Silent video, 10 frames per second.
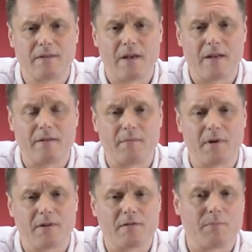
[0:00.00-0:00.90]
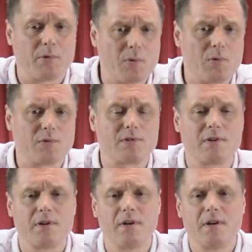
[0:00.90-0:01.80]
Then my support
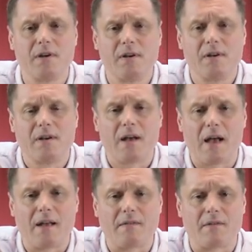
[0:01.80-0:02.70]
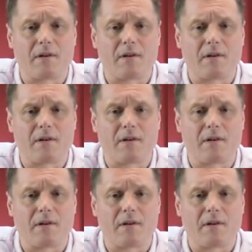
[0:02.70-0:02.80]
and